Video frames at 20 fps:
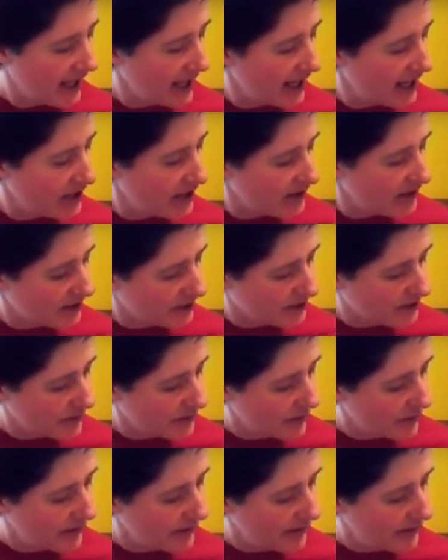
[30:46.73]
And there's
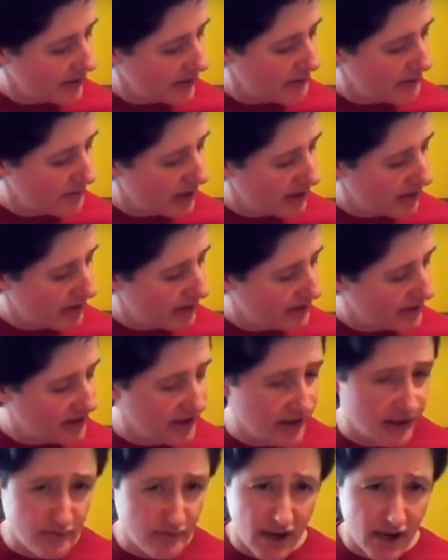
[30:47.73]
sort of a method
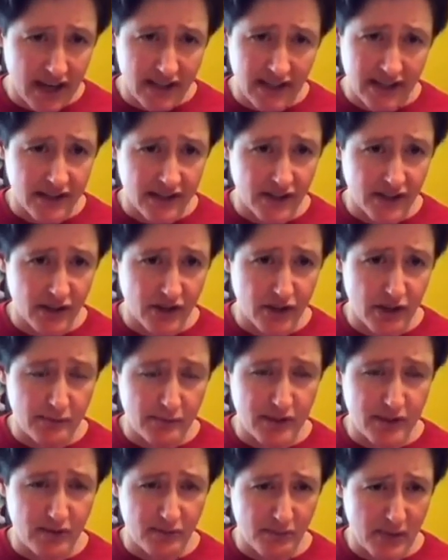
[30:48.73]
to the madness in
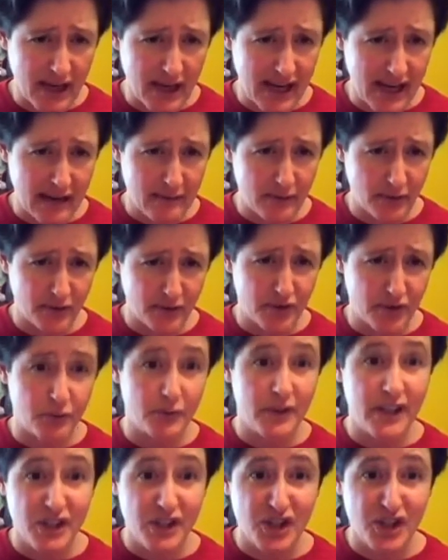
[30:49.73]
terms of being able to
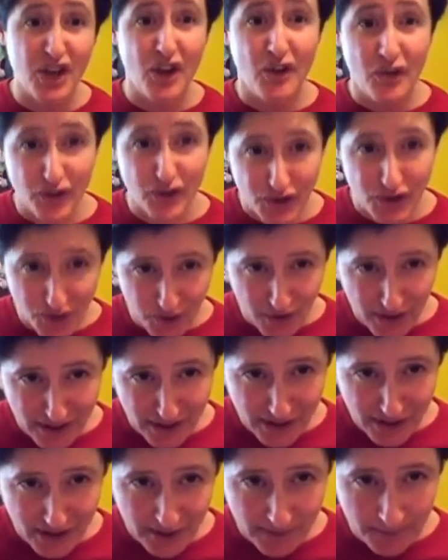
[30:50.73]
reach the
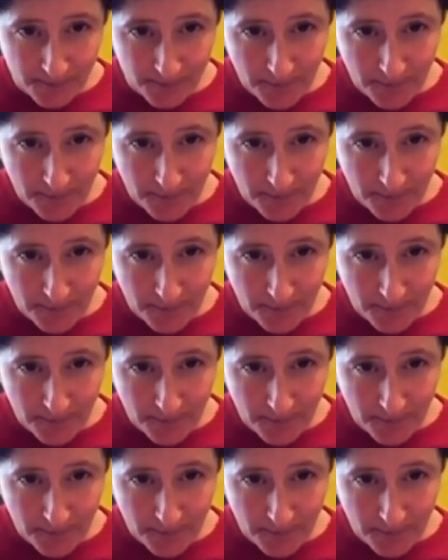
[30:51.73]
strings.